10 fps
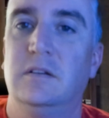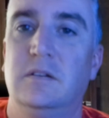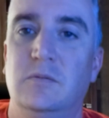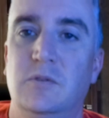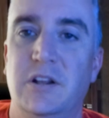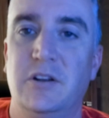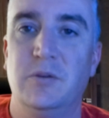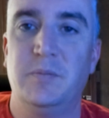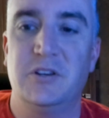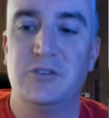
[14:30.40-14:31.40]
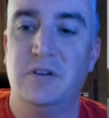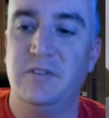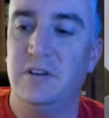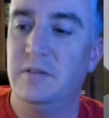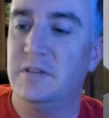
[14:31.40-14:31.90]
we'll get a good picture of
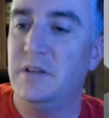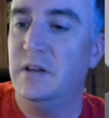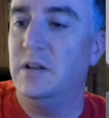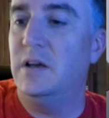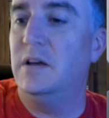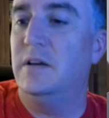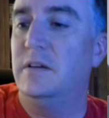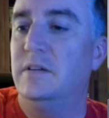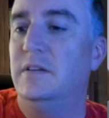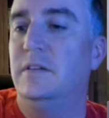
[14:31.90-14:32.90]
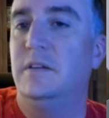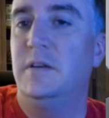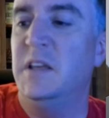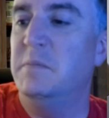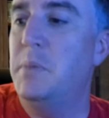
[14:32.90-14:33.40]
it
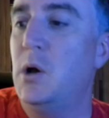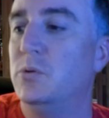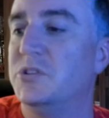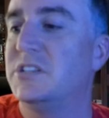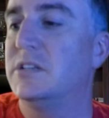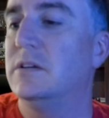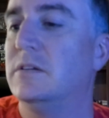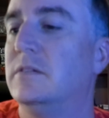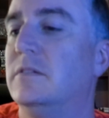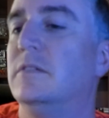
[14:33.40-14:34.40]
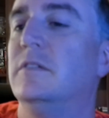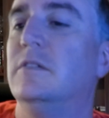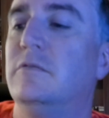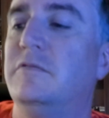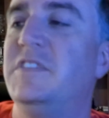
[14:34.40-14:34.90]
in post.
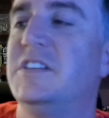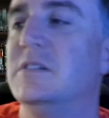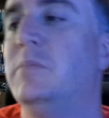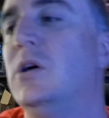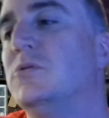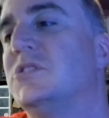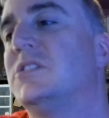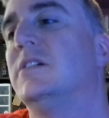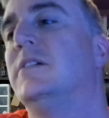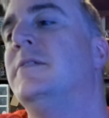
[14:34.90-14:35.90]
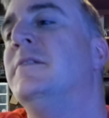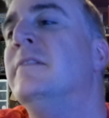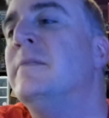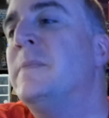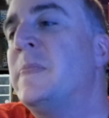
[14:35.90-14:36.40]
We'll fix it in post.
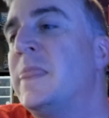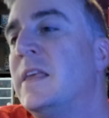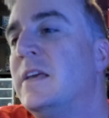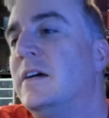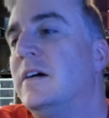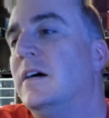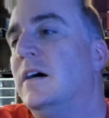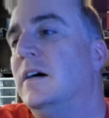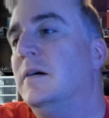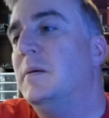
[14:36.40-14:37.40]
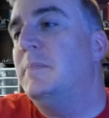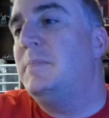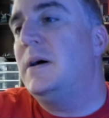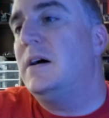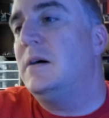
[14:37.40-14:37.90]

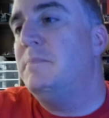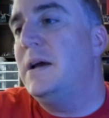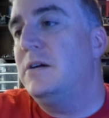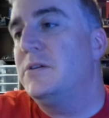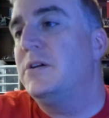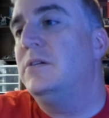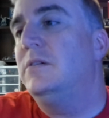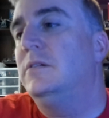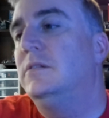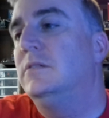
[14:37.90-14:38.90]
Barrier,